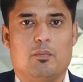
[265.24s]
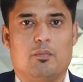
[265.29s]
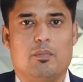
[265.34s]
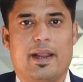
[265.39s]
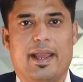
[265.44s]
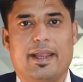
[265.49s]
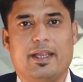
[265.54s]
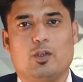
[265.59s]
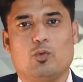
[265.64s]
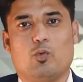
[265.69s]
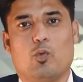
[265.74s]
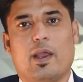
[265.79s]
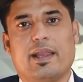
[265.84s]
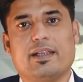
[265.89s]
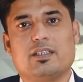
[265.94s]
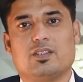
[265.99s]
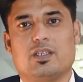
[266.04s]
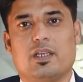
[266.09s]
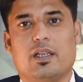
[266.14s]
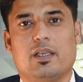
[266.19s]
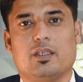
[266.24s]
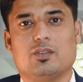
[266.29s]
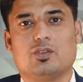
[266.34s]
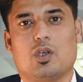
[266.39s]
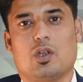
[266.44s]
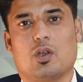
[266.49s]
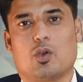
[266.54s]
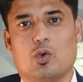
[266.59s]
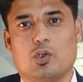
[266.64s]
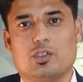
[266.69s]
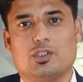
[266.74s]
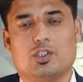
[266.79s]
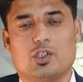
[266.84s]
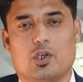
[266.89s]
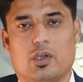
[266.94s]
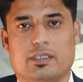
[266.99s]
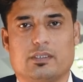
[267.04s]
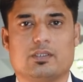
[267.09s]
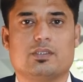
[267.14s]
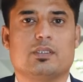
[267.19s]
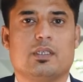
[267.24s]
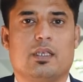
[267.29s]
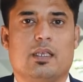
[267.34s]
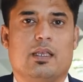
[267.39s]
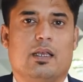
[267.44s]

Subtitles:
bright white ceilings are a good choice.